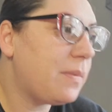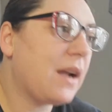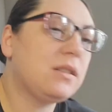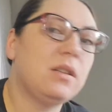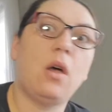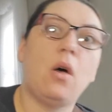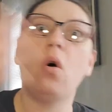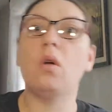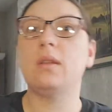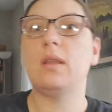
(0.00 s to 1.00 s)
back to the
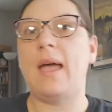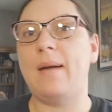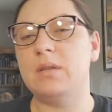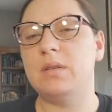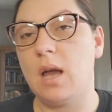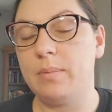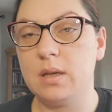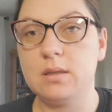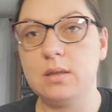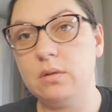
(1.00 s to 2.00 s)
old laptop
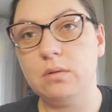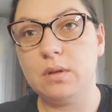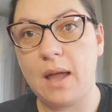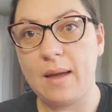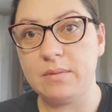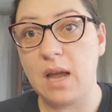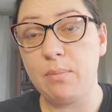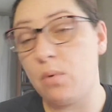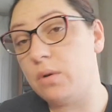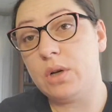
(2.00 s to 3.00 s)
because the new laptop
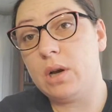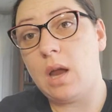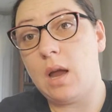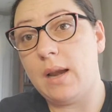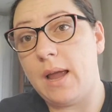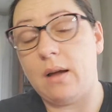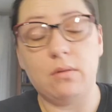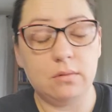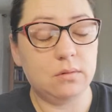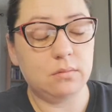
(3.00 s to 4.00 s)
won't turn on now.
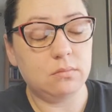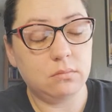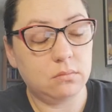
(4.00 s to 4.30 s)
Mm-hmm.